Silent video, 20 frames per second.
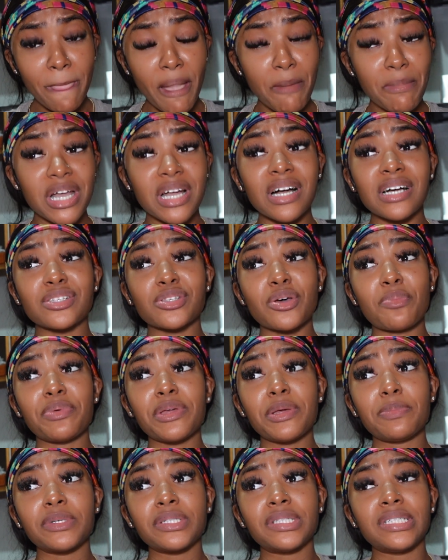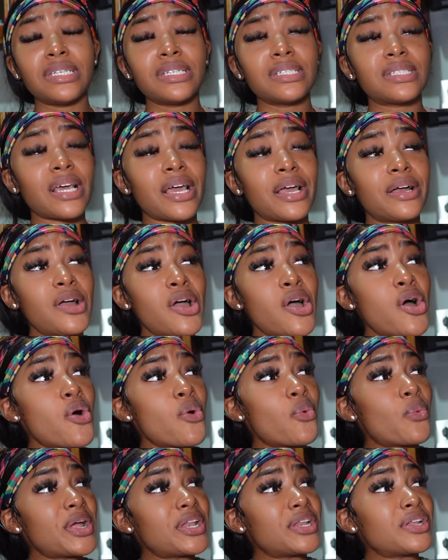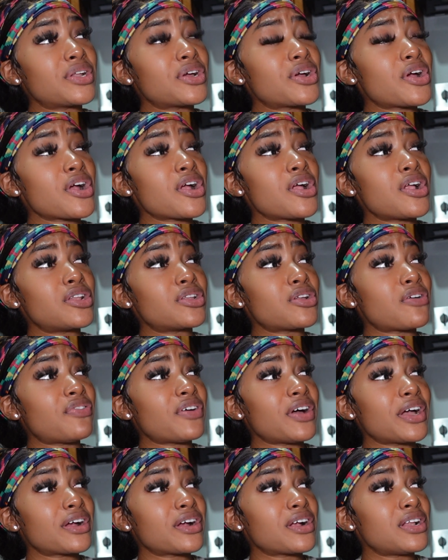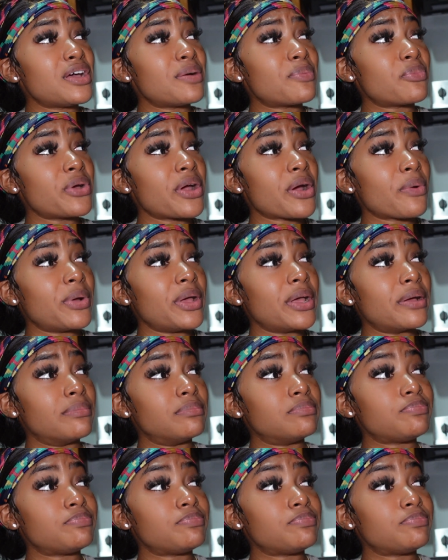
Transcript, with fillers: because some people think say when girl, no five girl them wear wig.